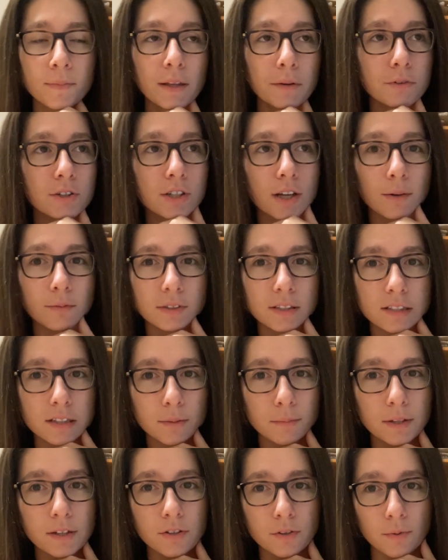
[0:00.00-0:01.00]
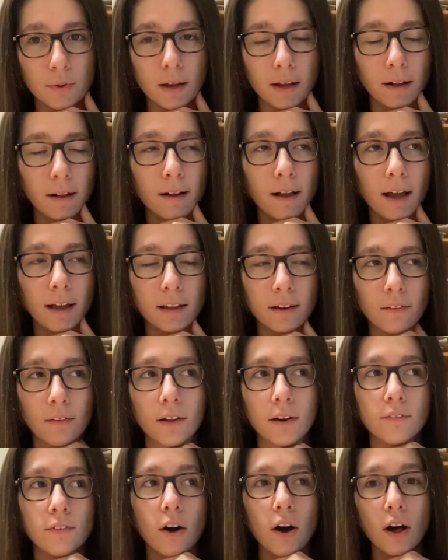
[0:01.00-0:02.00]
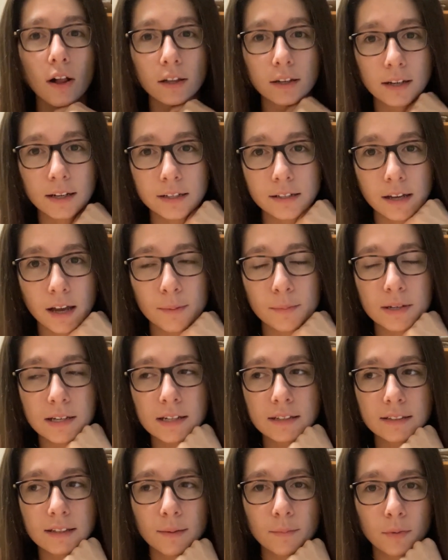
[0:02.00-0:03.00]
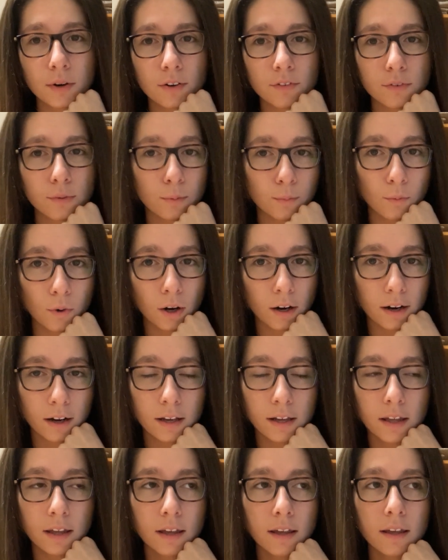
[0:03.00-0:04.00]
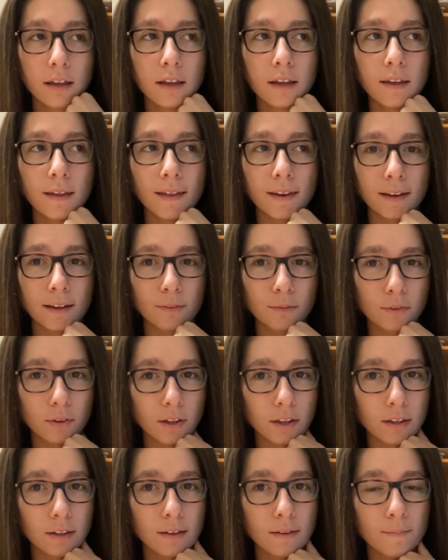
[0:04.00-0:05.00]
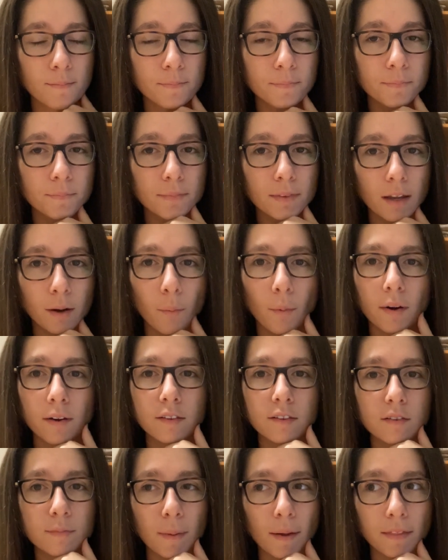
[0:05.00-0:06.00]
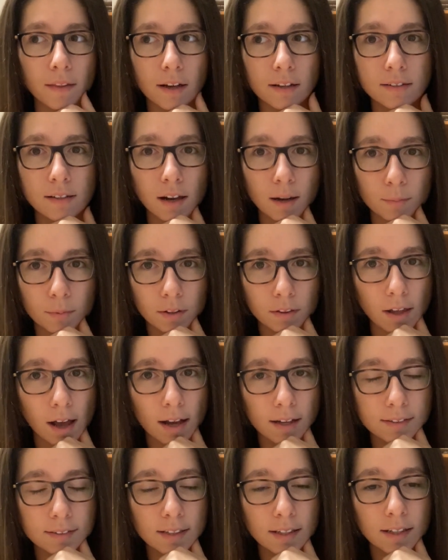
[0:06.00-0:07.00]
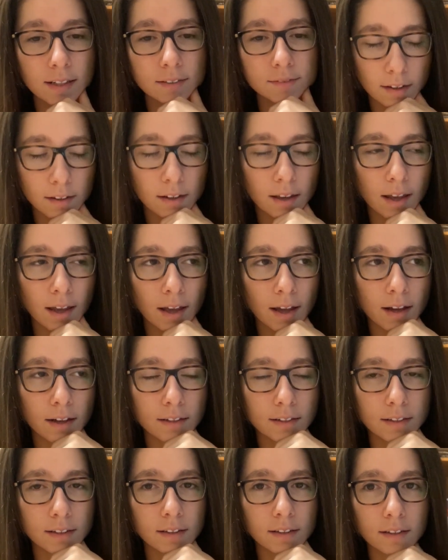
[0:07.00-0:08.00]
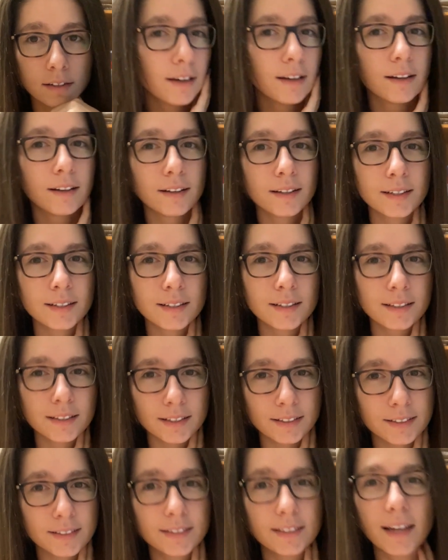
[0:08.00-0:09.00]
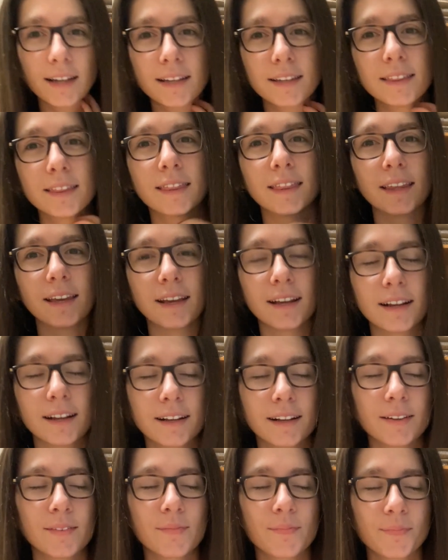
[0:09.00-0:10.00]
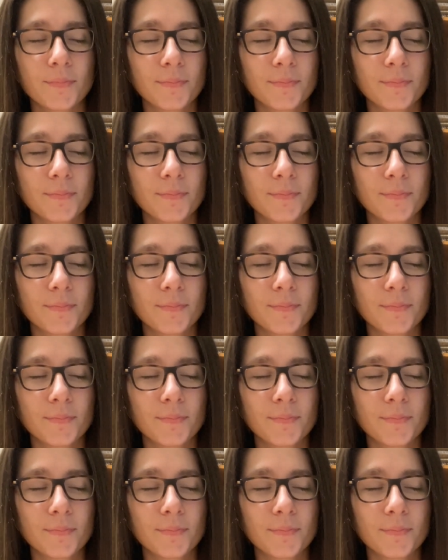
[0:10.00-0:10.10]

which I will still be doing. I get a lot of holiday time in December from work, and I want to spend that time relaxing. And the second thing